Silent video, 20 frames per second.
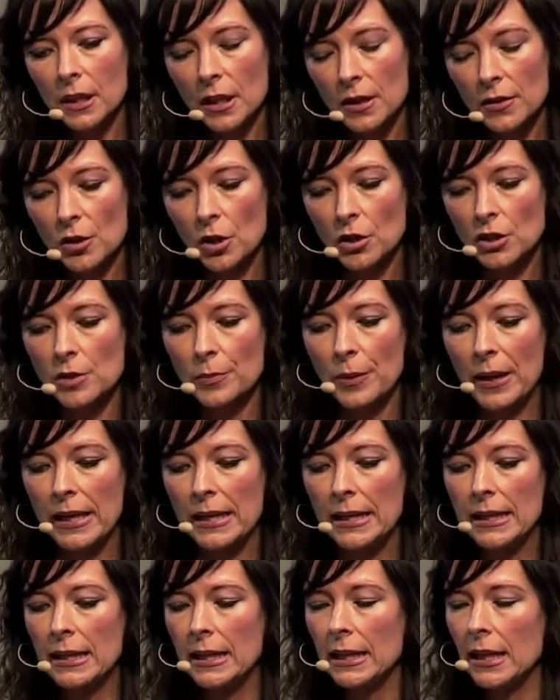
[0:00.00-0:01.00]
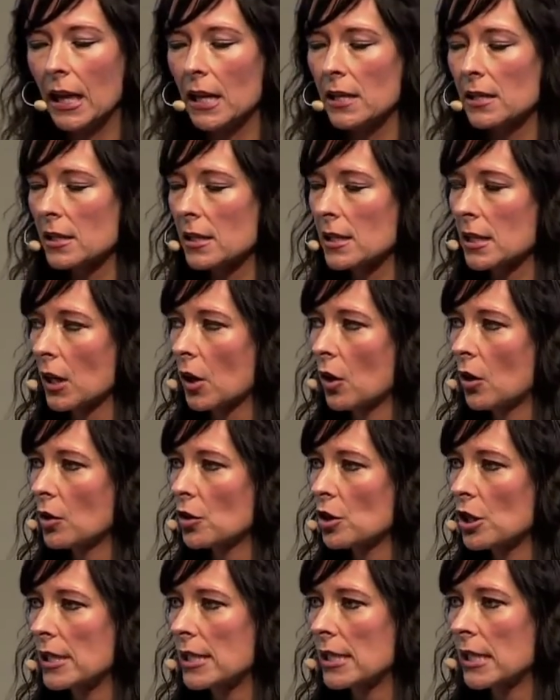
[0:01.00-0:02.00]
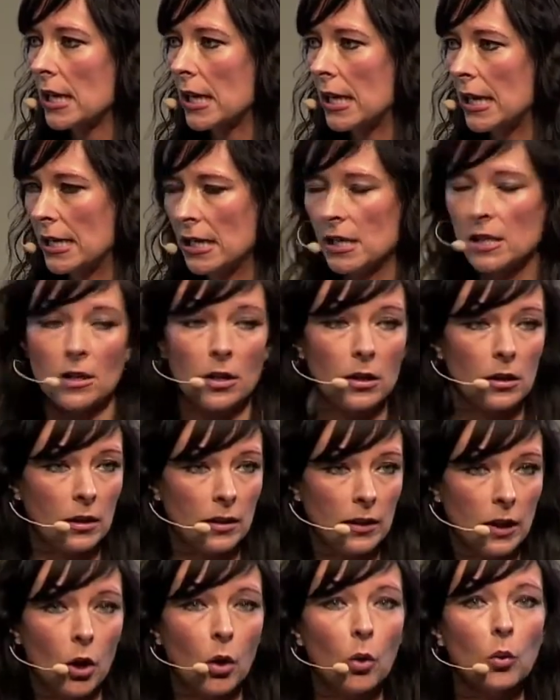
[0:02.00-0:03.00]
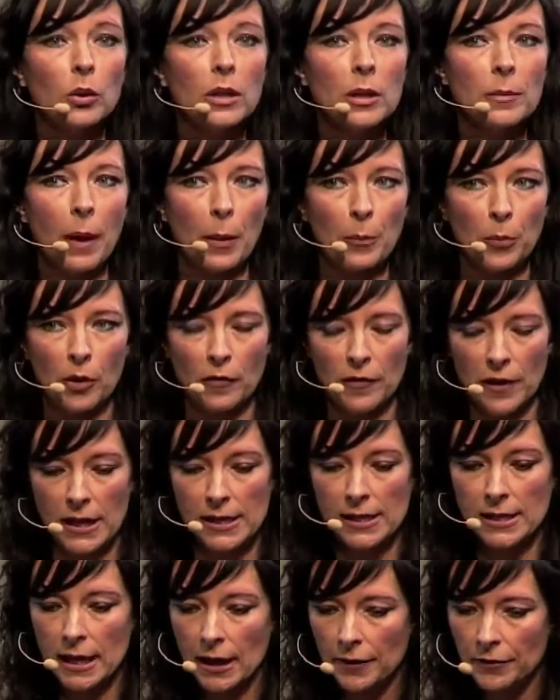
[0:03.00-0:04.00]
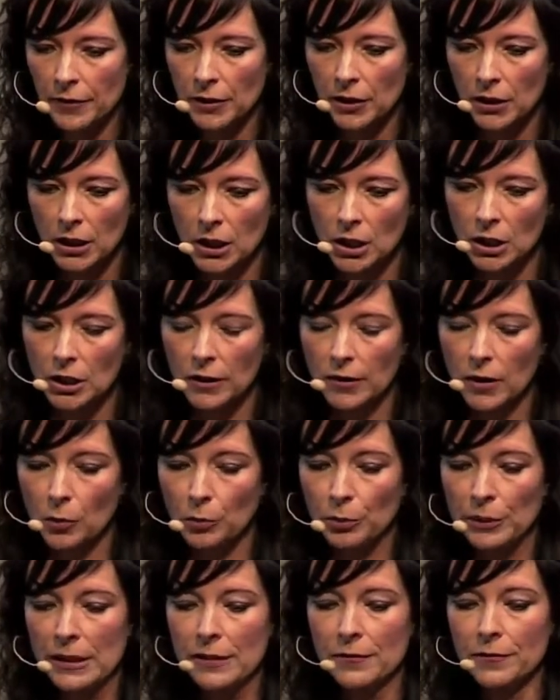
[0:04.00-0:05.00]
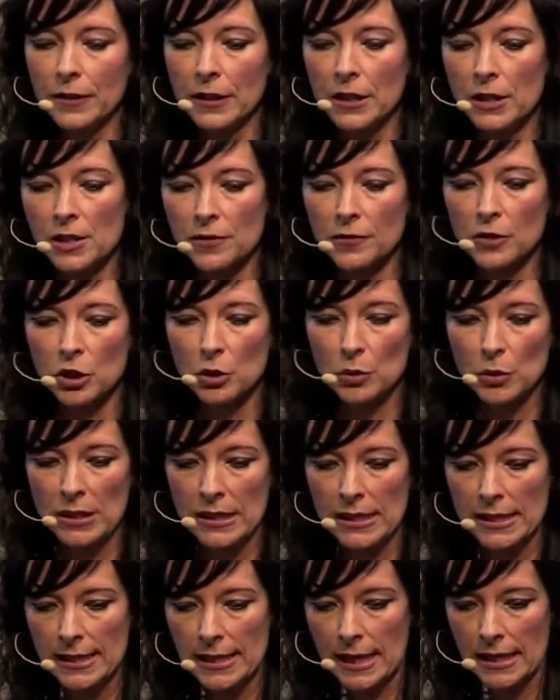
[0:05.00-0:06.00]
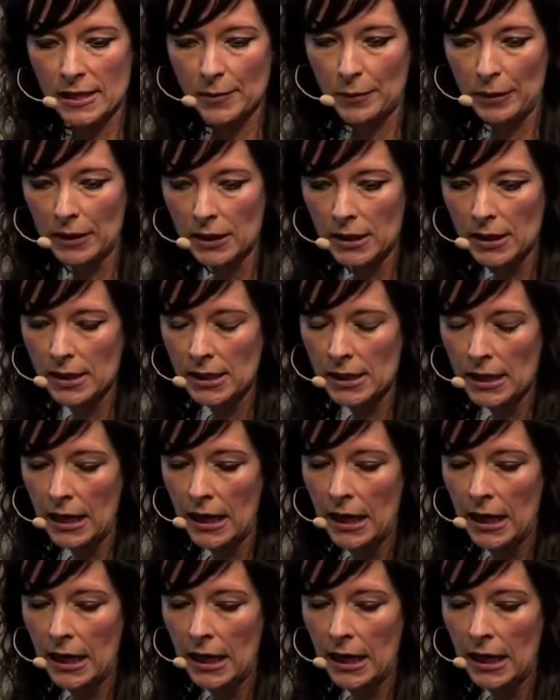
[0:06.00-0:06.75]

Dr. Bailey, as the psychologist, is the only member of our staff that can complete fitness for duty assessments.